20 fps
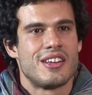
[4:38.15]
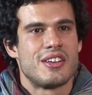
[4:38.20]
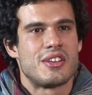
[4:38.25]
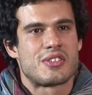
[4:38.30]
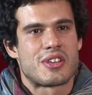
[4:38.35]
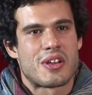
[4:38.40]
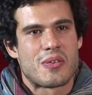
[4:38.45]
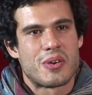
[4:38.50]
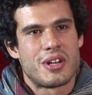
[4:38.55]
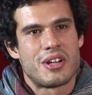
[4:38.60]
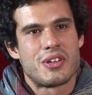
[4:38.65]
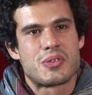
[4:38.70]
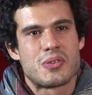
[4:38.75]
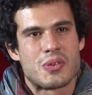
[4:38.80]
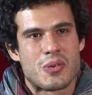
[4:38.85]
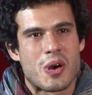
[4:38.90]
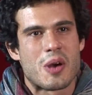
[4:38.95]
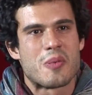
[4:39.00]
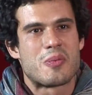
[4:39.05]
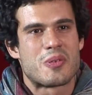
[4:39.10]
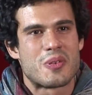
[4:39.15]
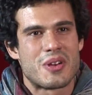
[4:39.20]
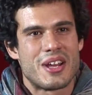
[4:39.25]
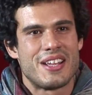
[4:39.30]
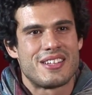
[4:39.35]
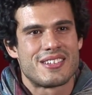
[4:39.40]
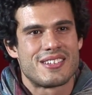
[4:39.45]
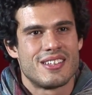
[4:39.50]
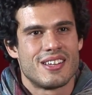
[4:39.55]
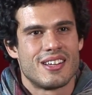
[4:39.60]
so I wanted to
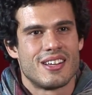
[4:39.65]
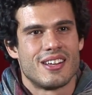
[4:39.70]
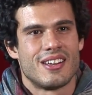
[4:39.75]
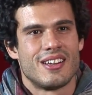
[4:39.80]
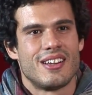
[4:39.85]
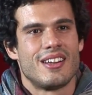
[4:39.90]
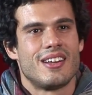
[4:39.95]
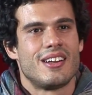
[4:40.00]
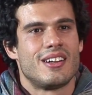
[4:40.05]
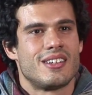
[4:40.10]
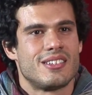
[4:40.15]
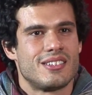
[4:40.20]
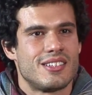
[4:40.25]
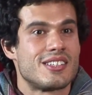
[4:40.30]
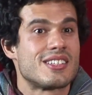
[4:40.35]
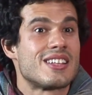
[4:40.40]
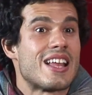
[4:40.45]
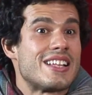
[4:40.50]
incorporate this